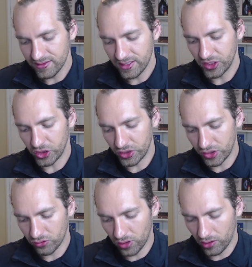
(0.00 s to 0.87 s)
here in
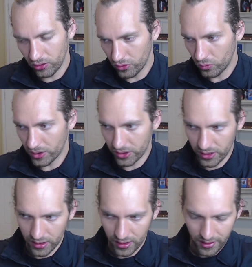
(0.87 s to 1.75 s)
Toronto. What are
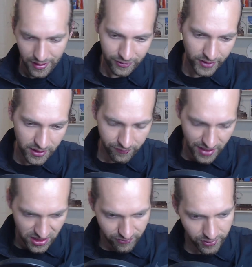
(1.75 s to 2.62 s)
the great
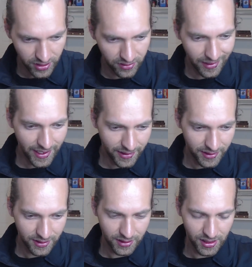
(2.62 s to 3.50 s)
events for the
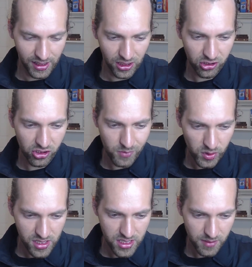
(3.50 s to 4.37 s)
tech
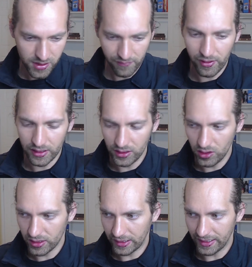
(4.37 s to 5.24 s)
community, specifically
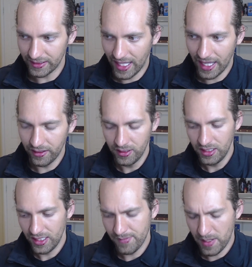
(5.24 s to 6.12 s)
looking at that,
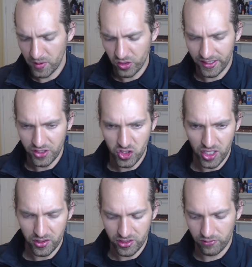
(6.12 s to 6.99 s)
and maybe trying to
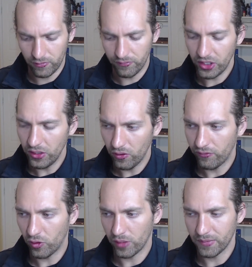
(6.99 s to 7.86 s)
share this through video
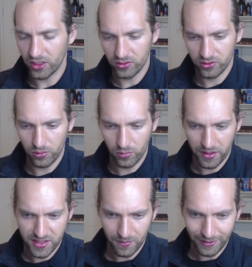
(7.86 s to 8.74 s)
form, but also
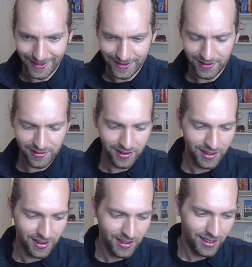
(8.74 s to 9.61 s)
with some links.
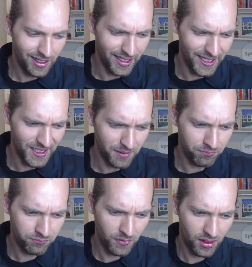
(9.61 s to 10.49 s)
A
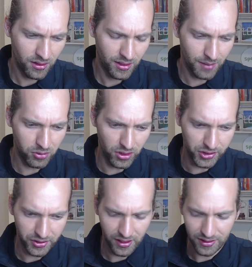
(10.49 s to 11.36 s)
couple
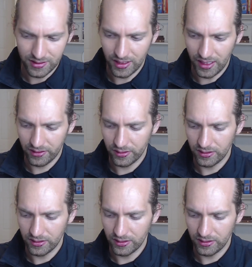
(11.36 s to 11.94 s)
other things that,